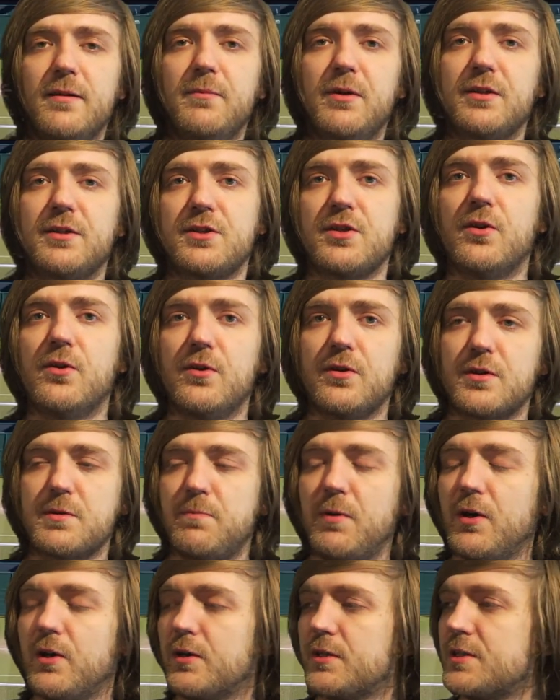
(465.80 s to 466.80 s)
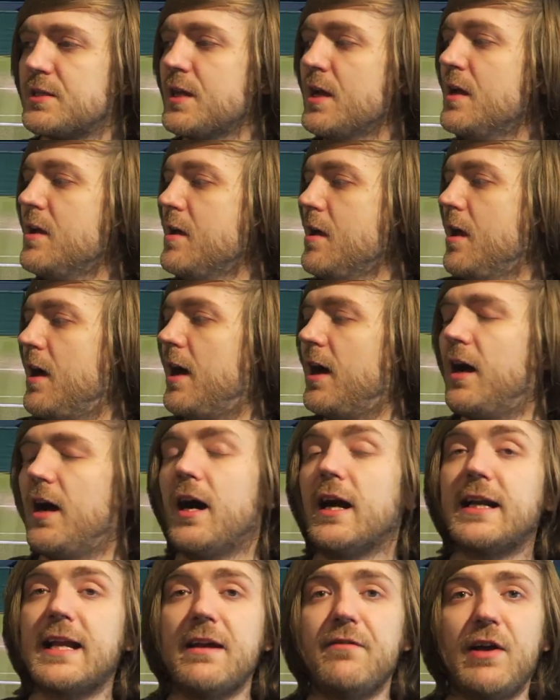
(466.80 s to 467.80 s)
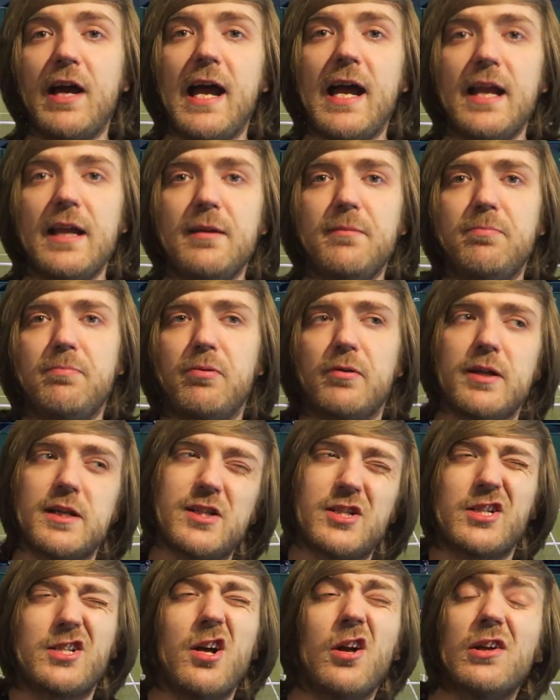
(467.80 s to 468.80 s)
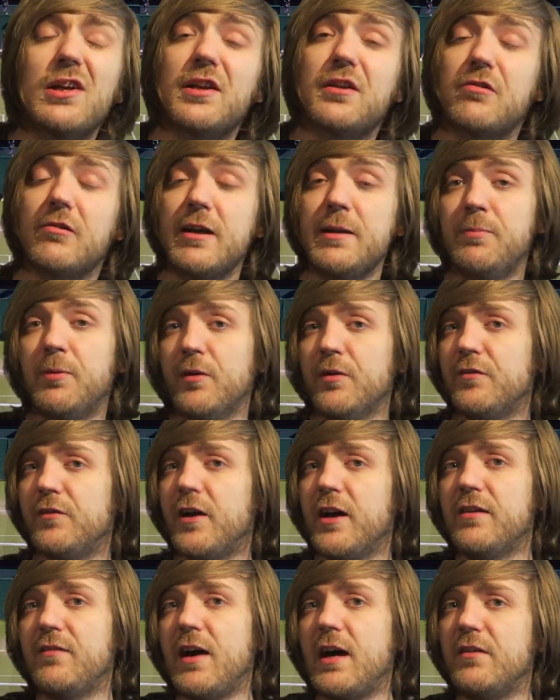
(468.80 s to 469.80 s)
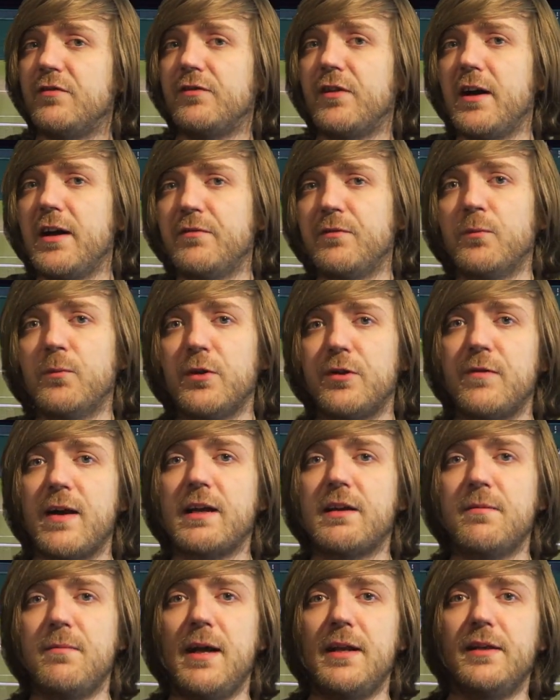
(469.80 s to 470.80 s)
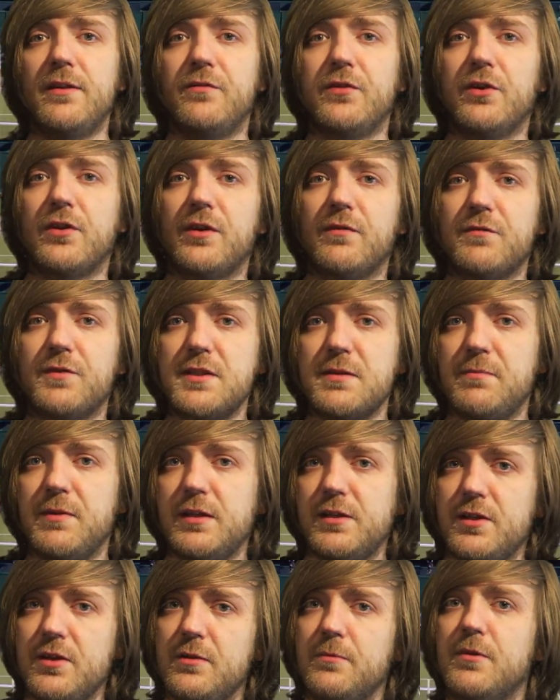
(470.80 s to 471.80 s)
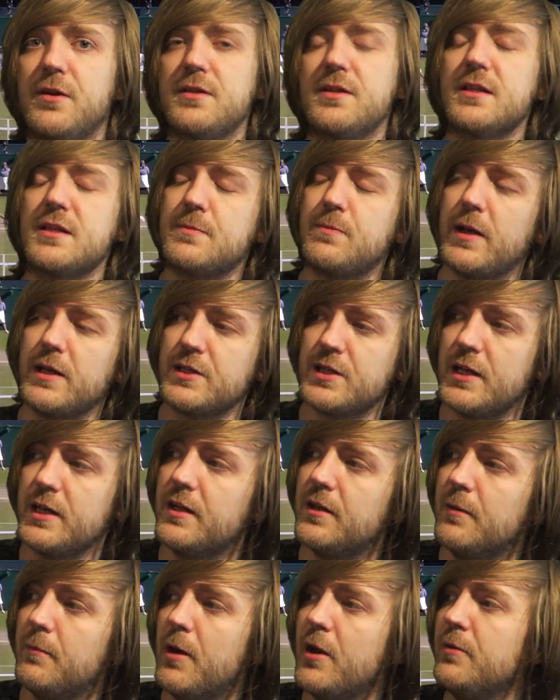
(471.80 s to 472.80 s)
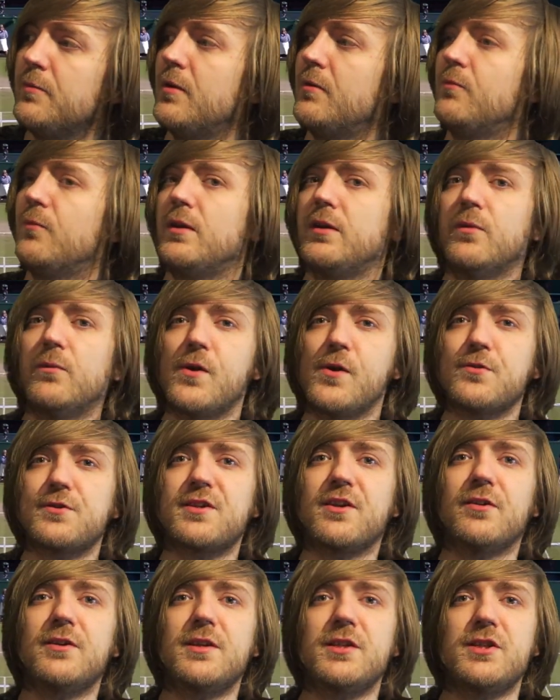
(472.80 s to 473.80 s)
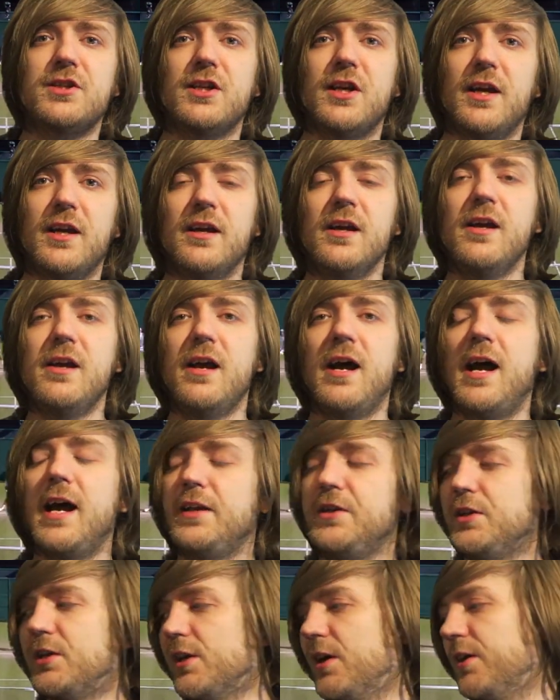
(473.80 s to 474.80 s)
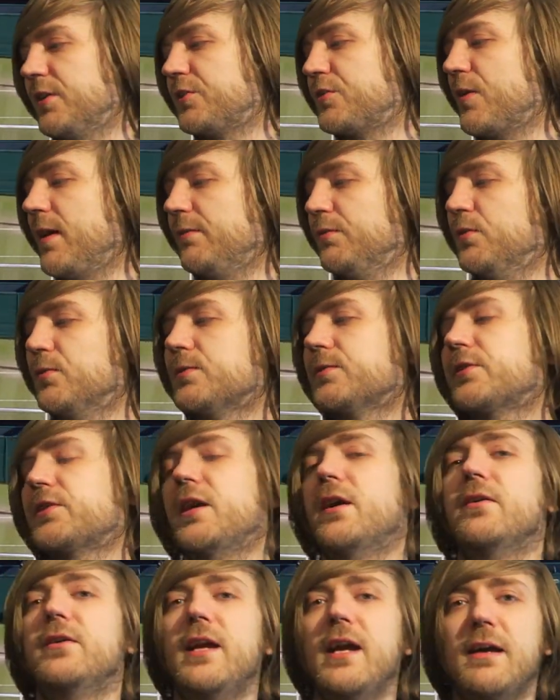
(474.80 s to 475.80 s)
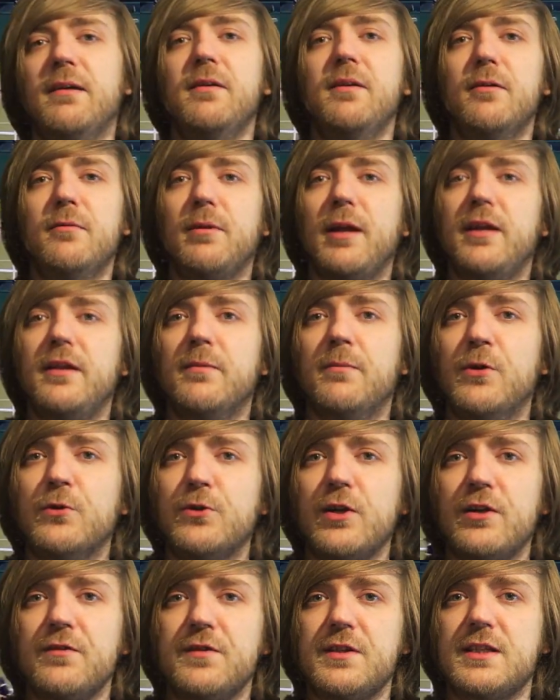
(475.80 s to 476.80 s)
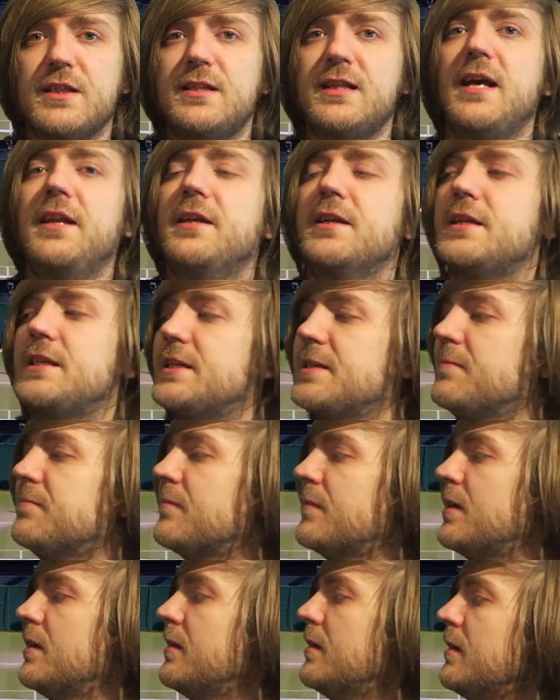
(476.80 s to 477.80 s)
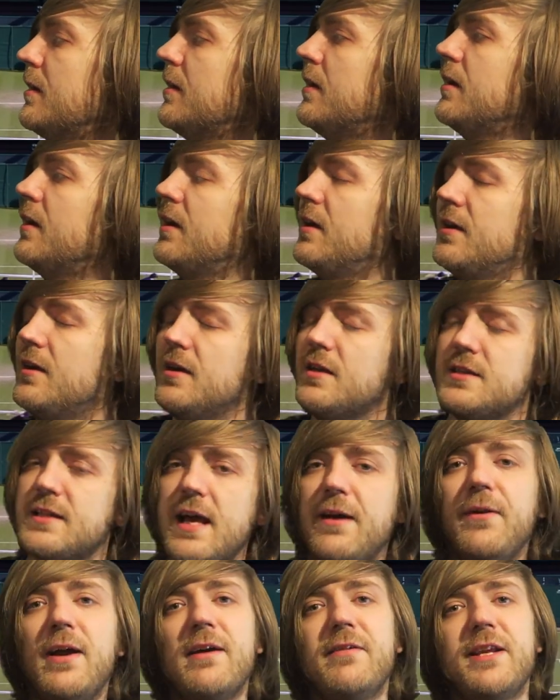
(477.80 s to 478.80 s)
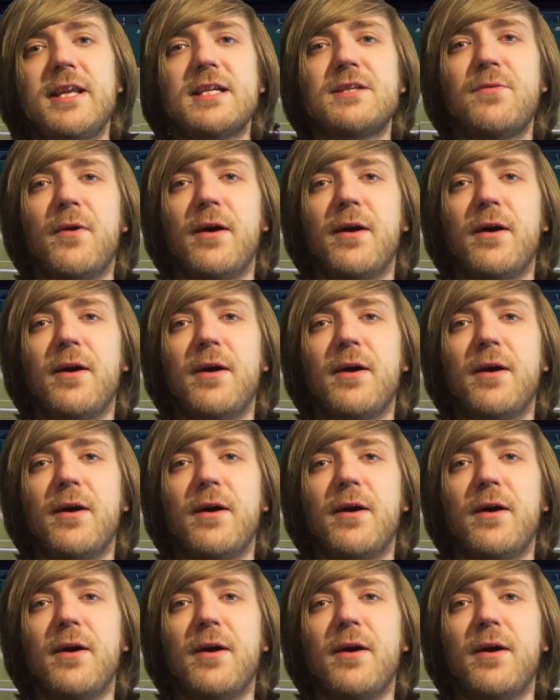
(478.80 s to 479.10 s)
amongst Hawks, Bucks. Uh, I gave it a pretty solid 3.5 out of 5 and would recommend if you're looking for something humorous, especially at the moment when the world's gone to shit and you can't travel. So yeah, playing the Moldovans at tennis. So there we have it, that's